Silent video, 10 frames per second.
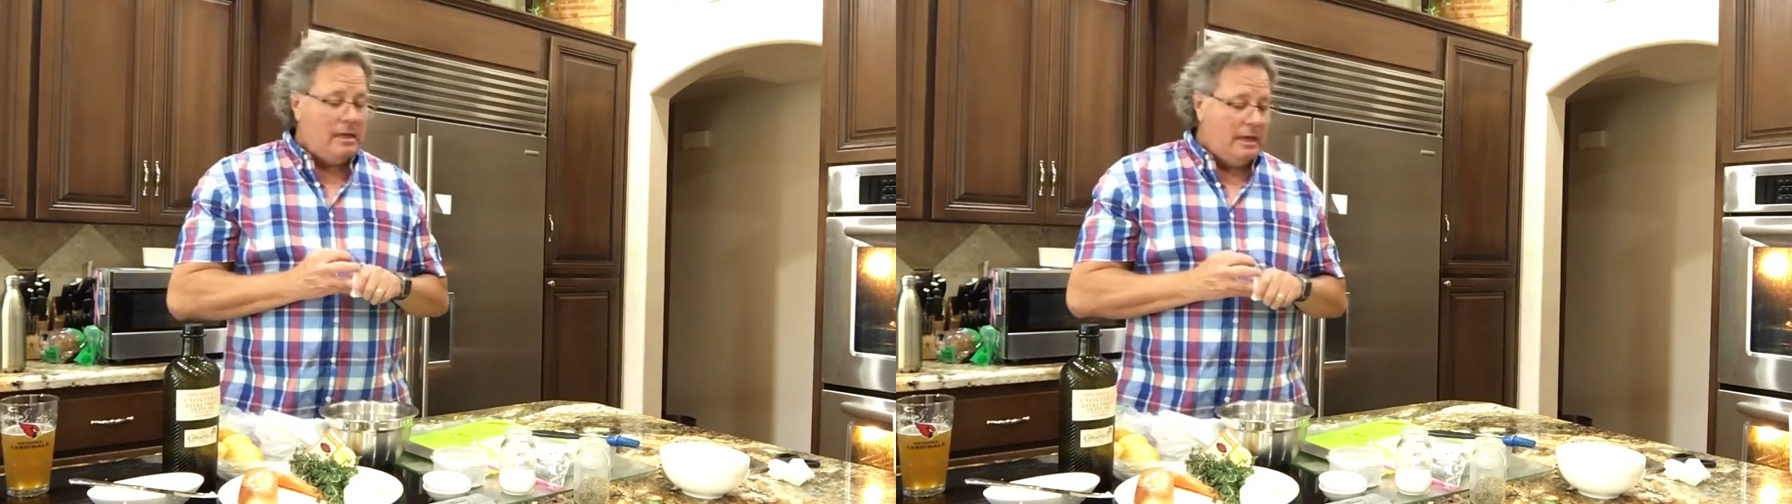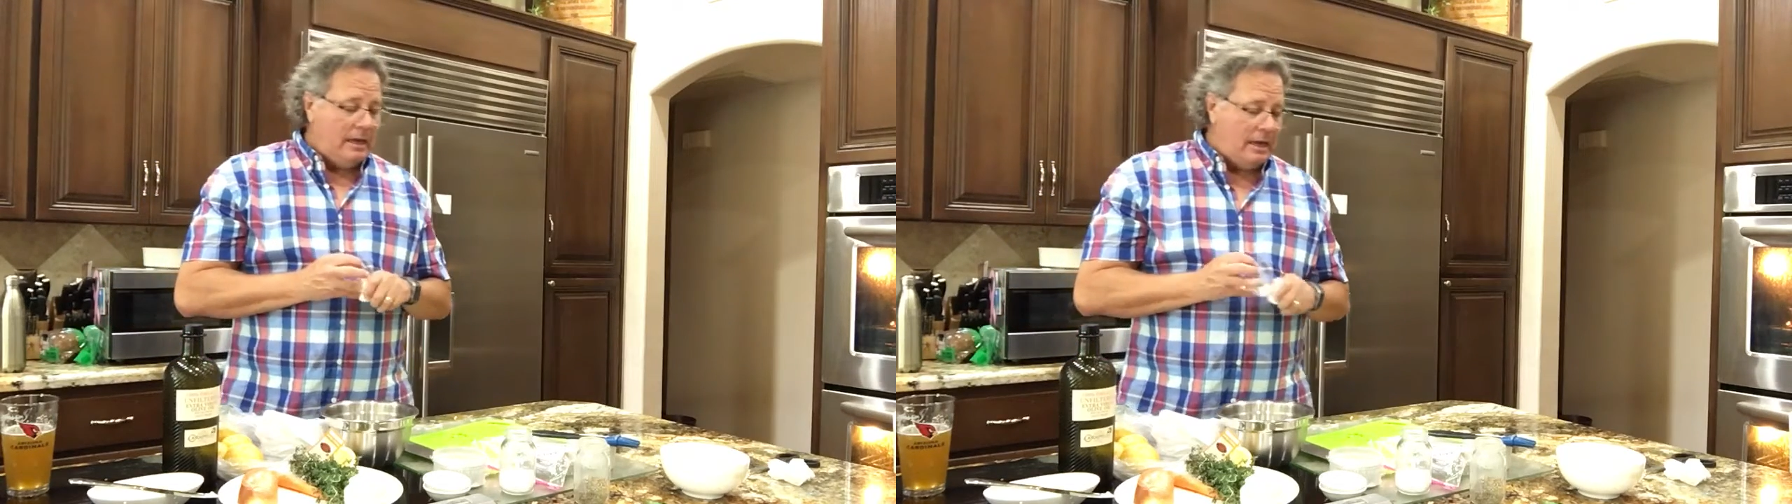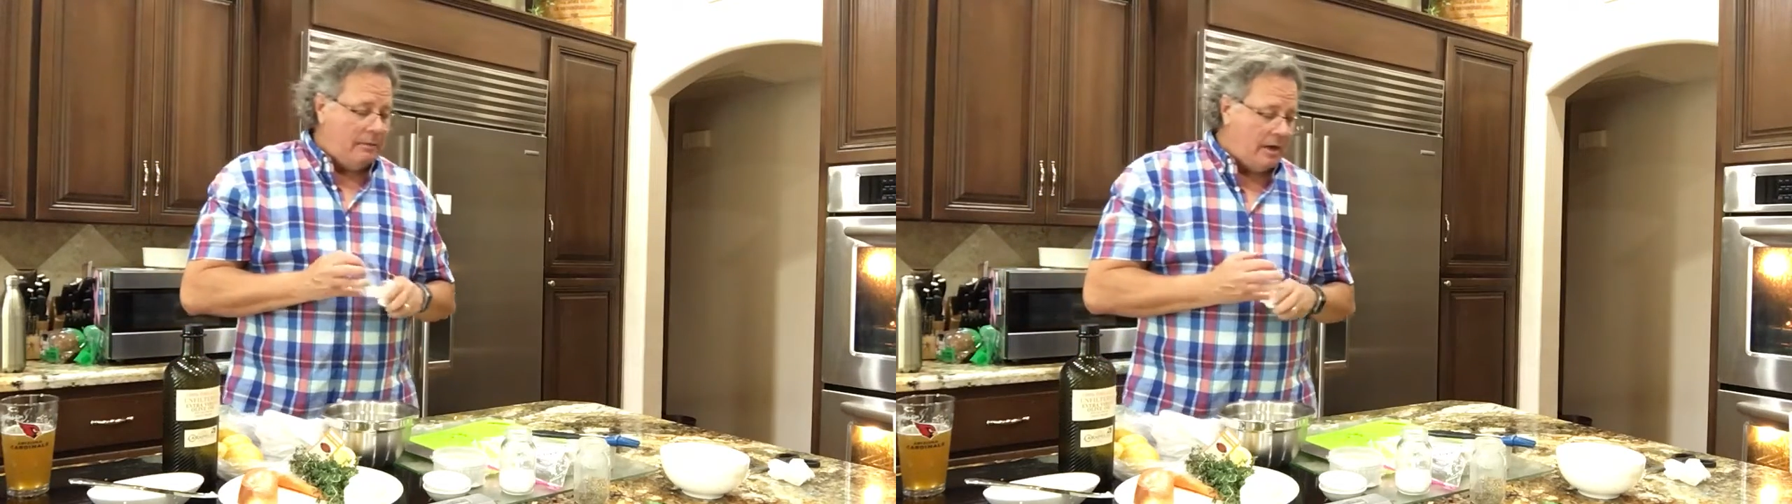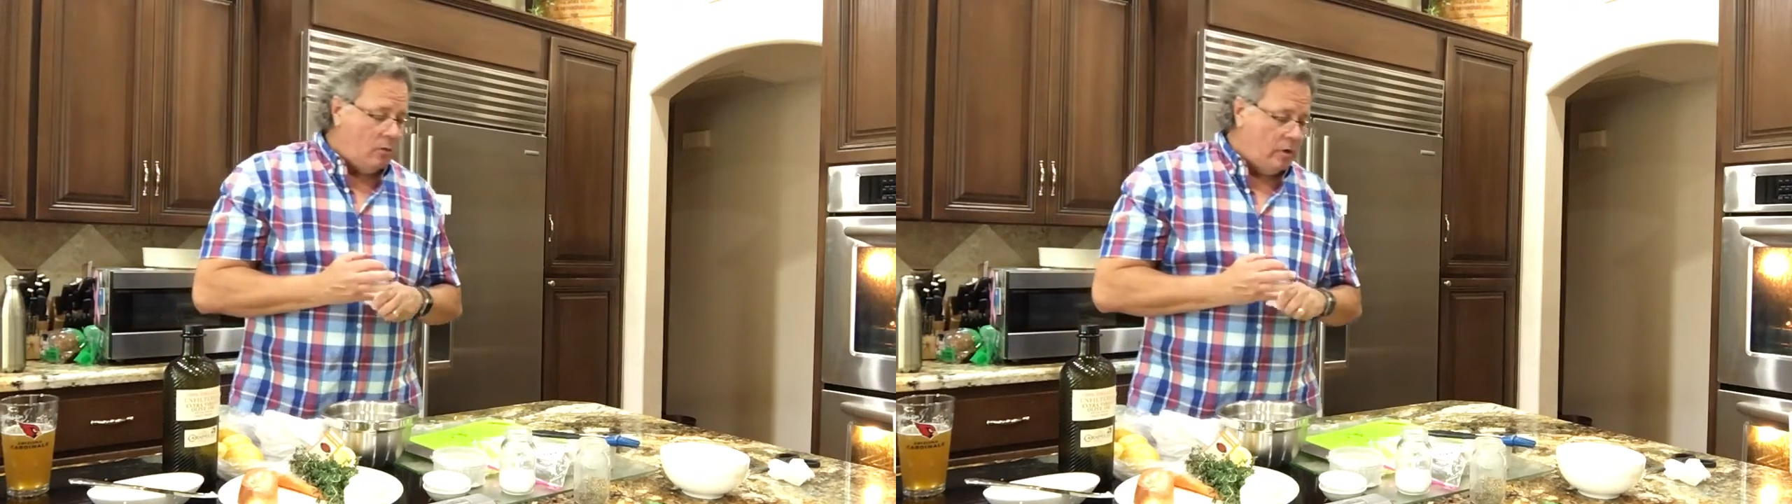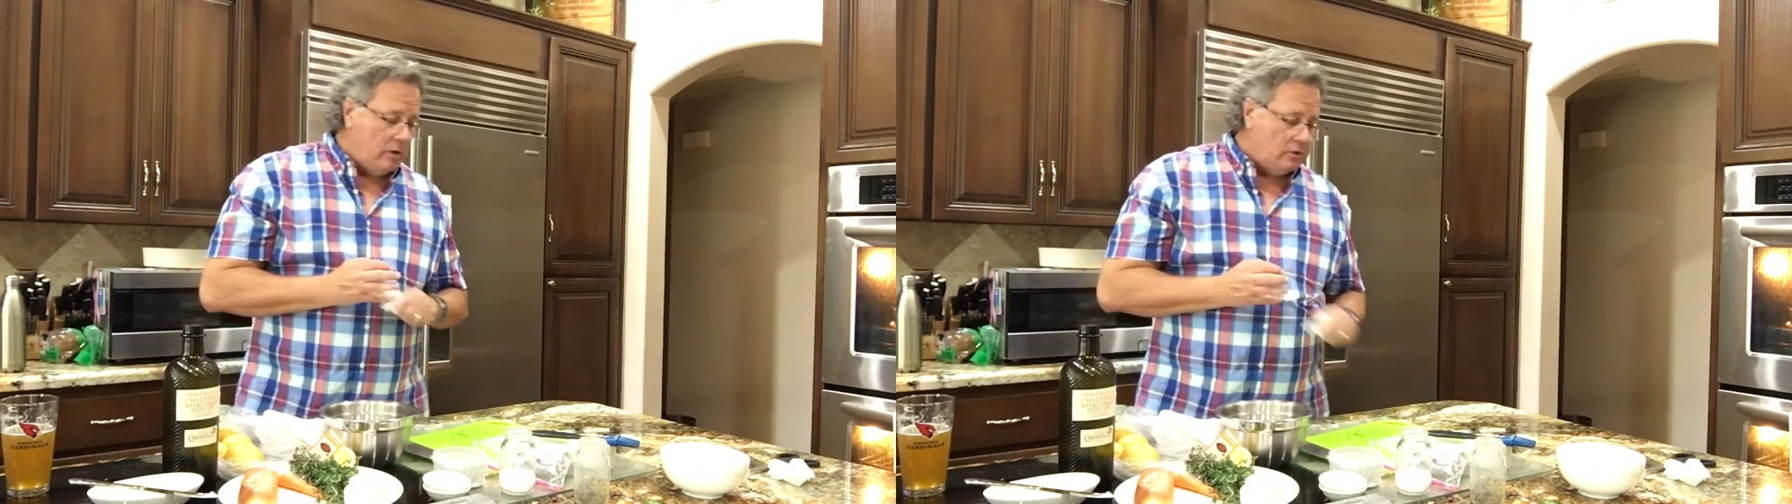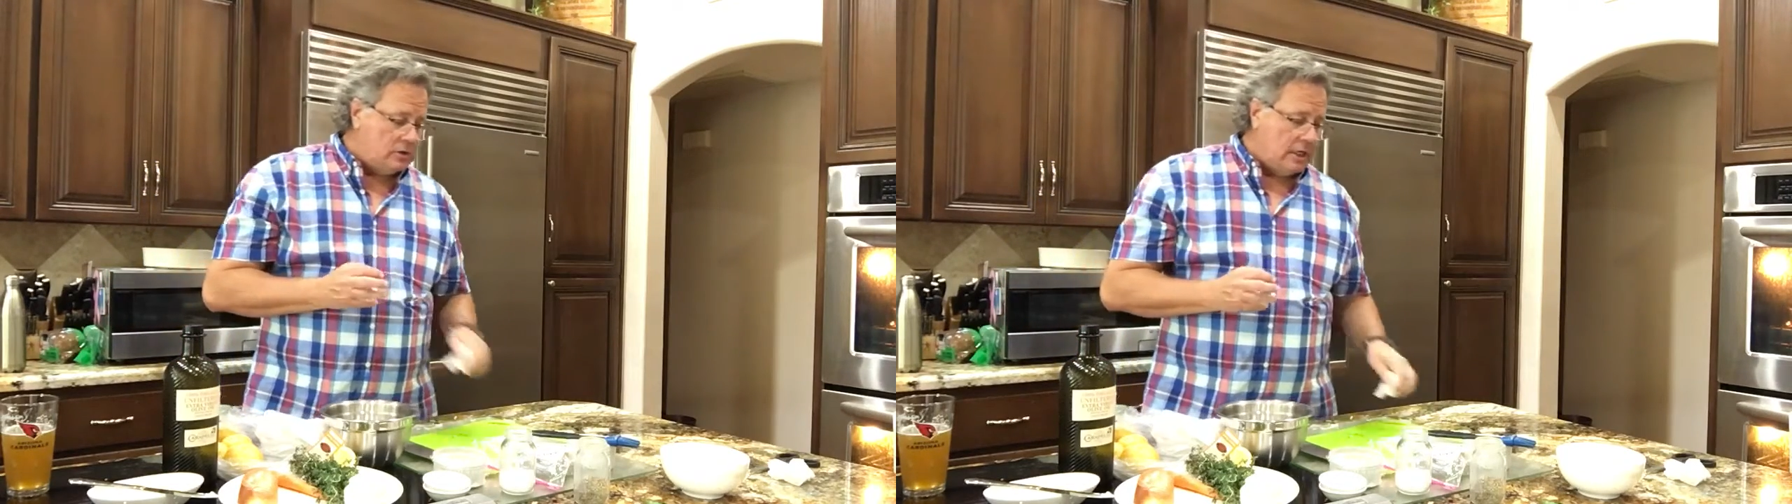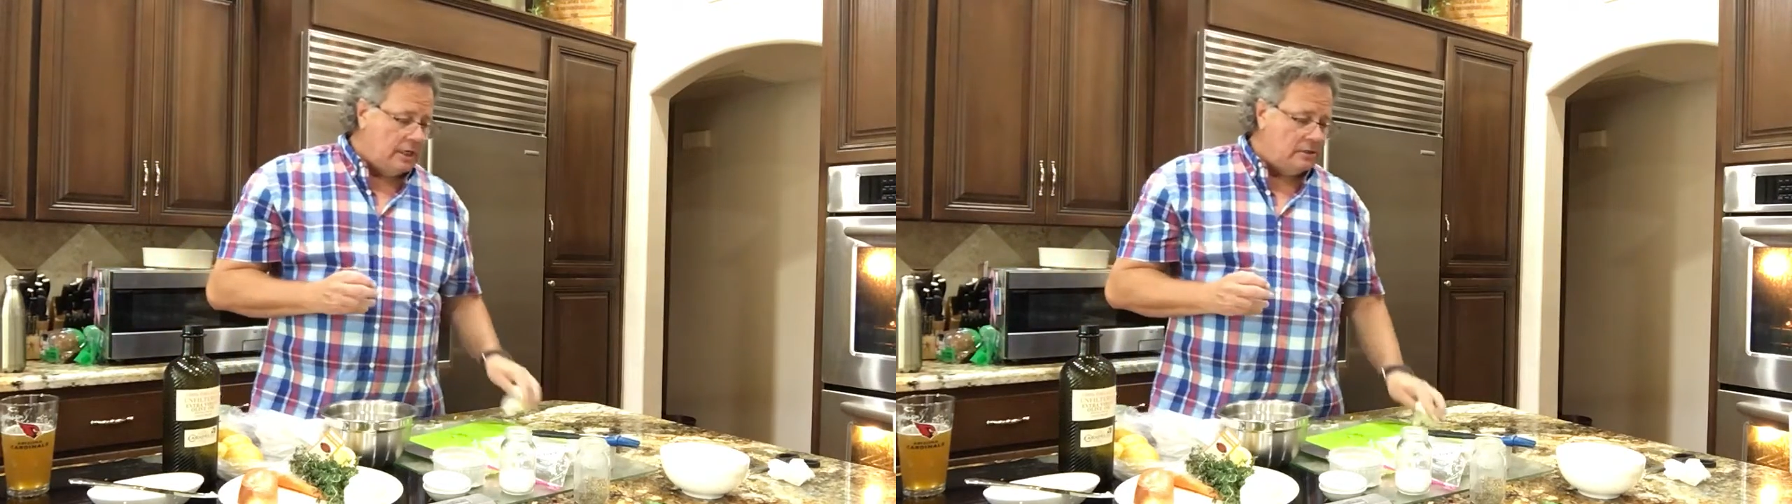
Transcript: And I'm kind of one of those guys.